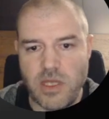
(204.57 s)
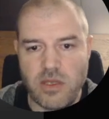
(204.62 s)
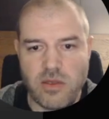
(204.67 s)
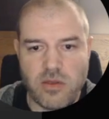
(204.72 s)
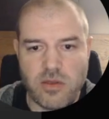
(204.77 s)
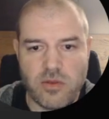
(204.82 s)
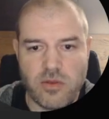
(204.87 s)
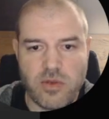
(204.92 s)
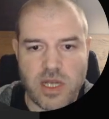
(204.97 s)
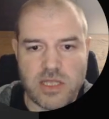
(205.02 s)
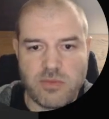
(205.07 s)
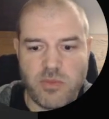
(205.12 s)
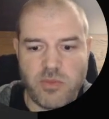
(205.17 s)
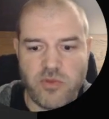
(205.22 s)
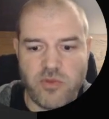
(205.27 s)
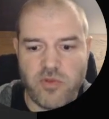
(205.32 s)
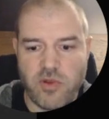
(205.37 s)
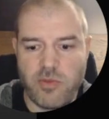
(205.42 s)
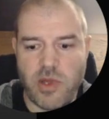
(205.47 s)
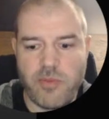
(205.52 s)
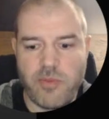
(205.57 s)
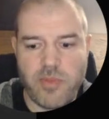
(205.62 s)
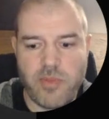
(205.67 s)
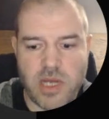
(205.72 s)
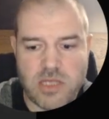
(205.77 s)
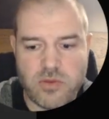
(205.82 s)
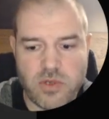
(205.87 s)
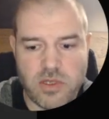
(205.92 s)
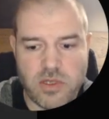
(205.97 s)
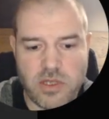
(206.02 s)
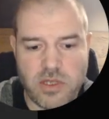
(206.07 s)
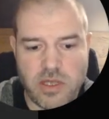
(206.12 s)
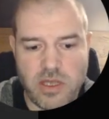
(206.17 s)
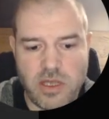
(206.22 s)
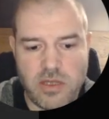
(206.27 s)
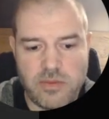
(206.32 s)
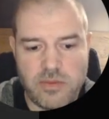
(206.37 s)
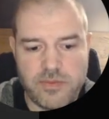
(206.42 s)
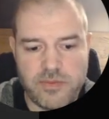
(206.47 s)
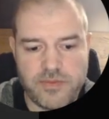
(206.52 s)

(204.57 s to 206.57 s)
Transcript: it will ask me for my password again.